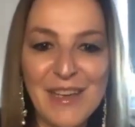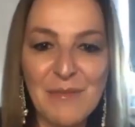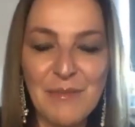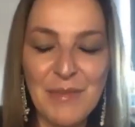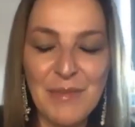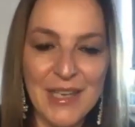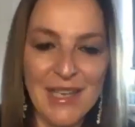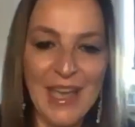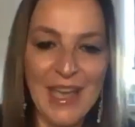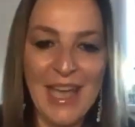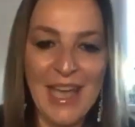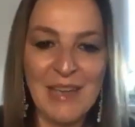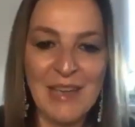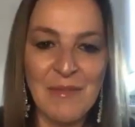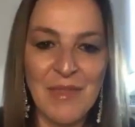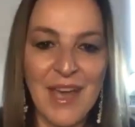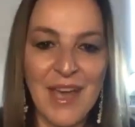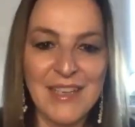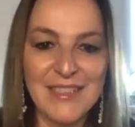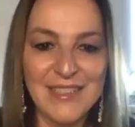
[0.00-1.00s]
became
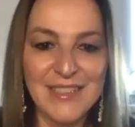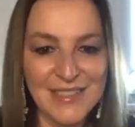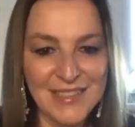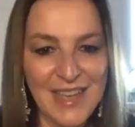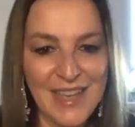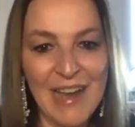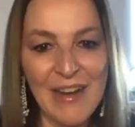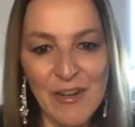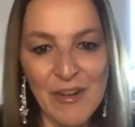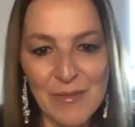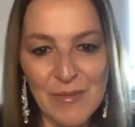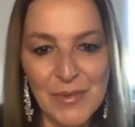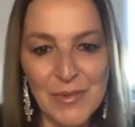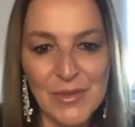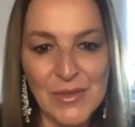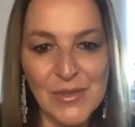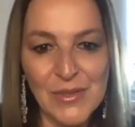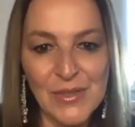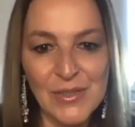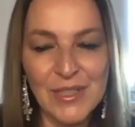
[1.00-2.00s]
that
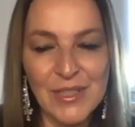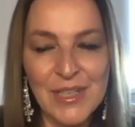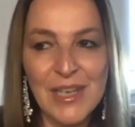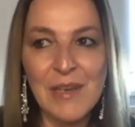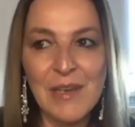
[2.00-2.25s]
desirable